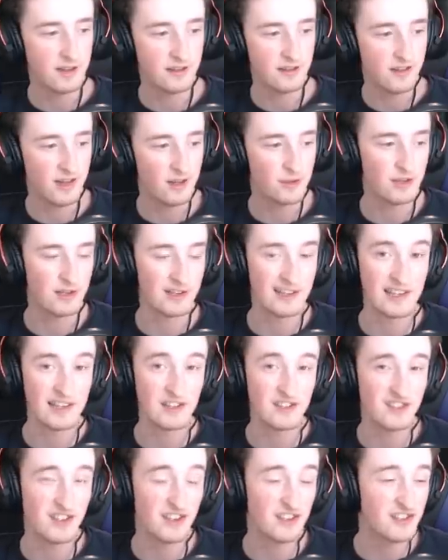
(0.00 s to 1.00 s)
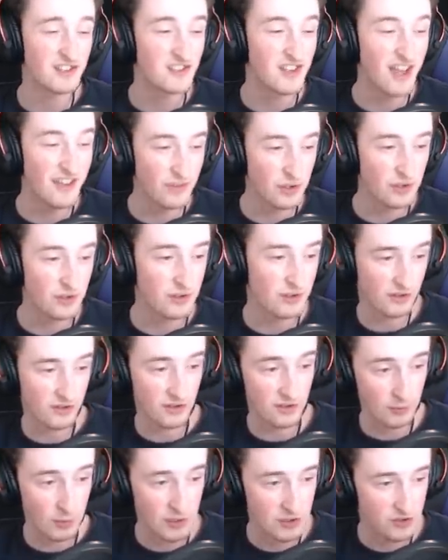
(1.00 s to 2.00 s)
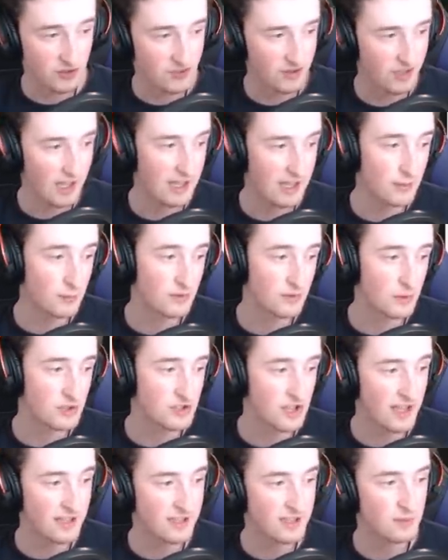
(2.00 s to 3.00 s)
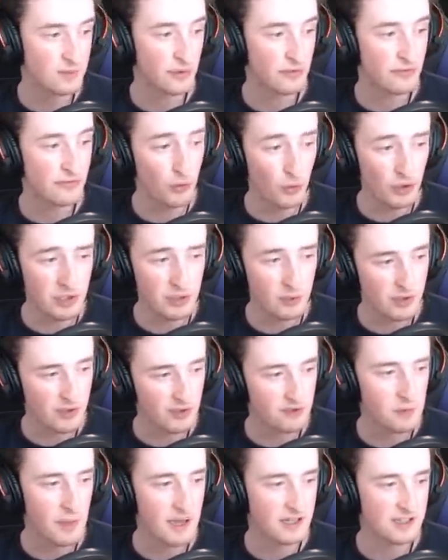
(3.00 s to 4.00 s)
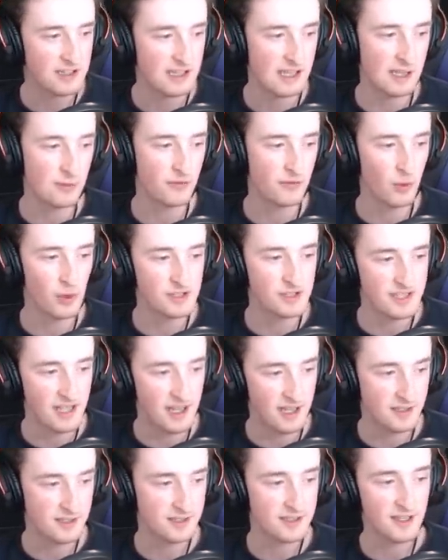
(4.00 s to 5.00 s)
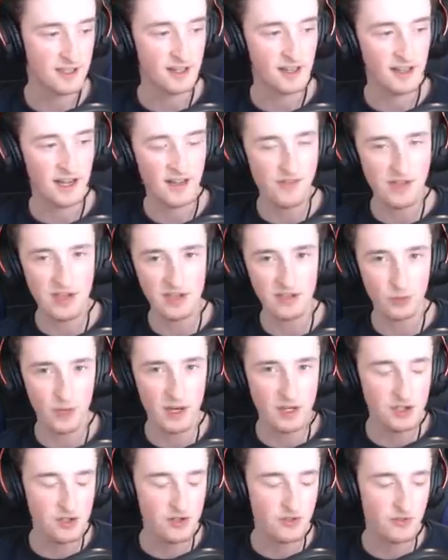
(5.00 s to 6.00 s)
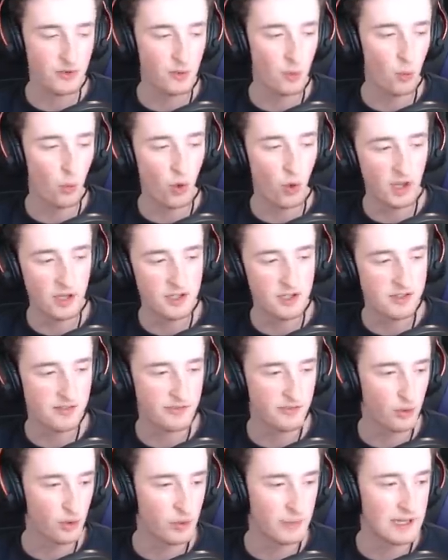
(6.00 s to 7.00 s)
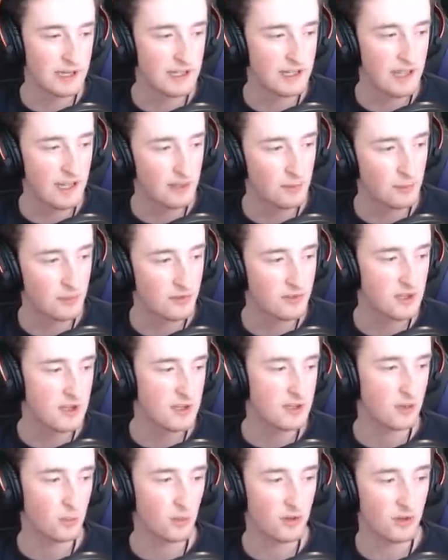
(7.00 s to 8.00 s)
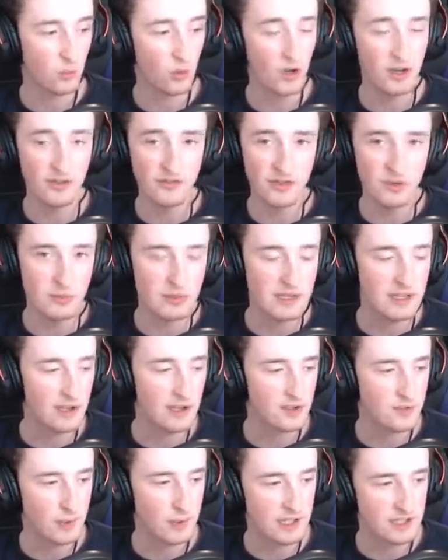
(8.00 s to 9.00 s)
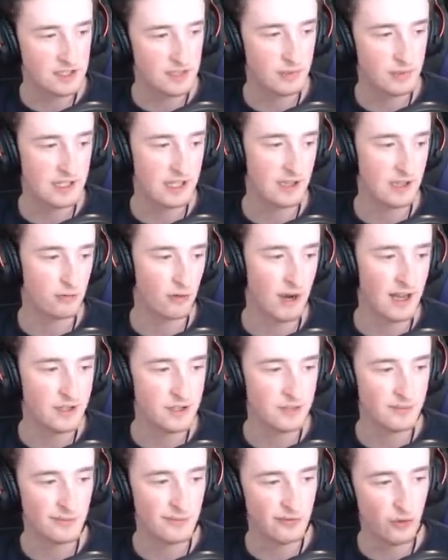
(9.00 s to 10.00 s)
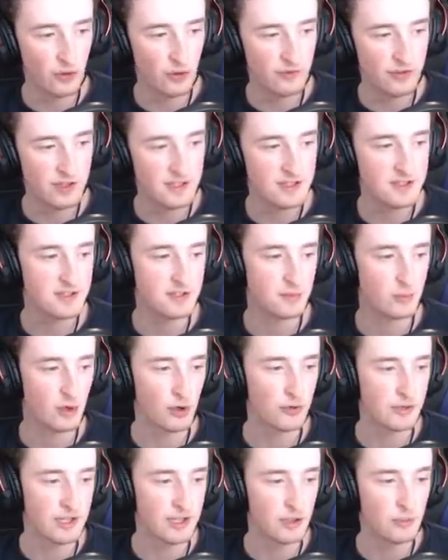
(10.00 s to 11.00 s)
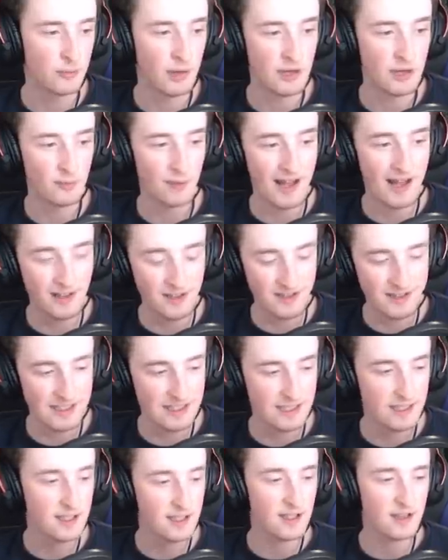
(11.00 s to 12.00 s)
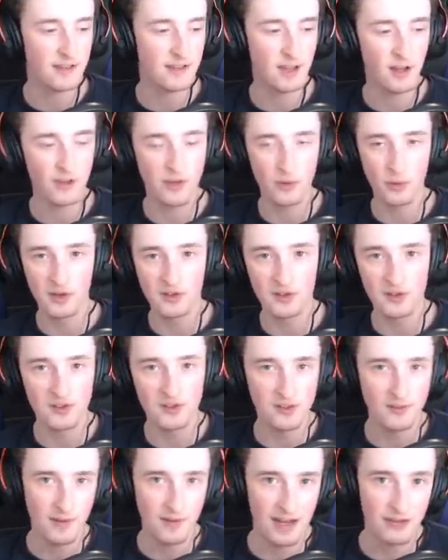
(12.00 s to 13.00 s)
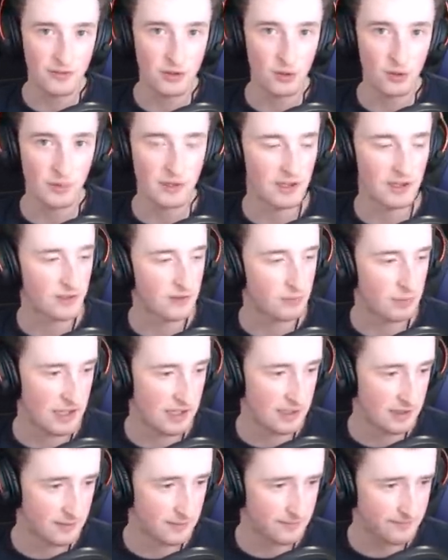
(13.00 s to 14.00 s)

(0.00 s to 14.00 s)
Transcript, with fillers: found at least seven suspicious games which ended before you would expect a game of Gwent to end, and these ranged from one to four minute games, with one of them being explained to be a random forfeit to ProNeo by Paldi, the other ones have not been explained.